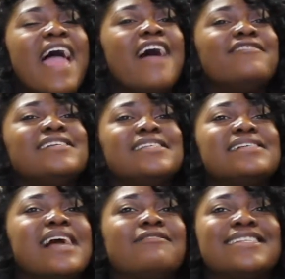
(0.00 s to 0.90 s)
ever
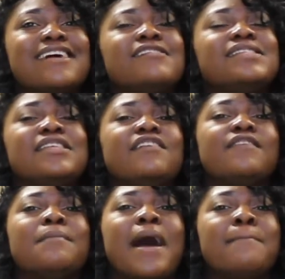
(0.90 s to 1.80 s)
since I was conceived
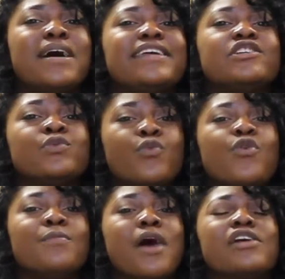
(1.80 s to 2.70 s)
in my mother's
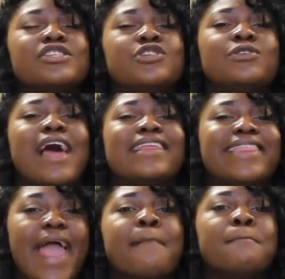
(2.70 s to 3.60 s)
womb until like
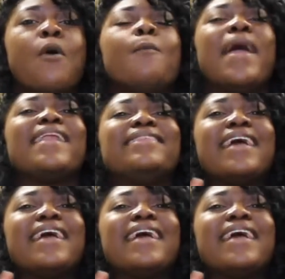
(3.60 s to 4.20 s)
that moment,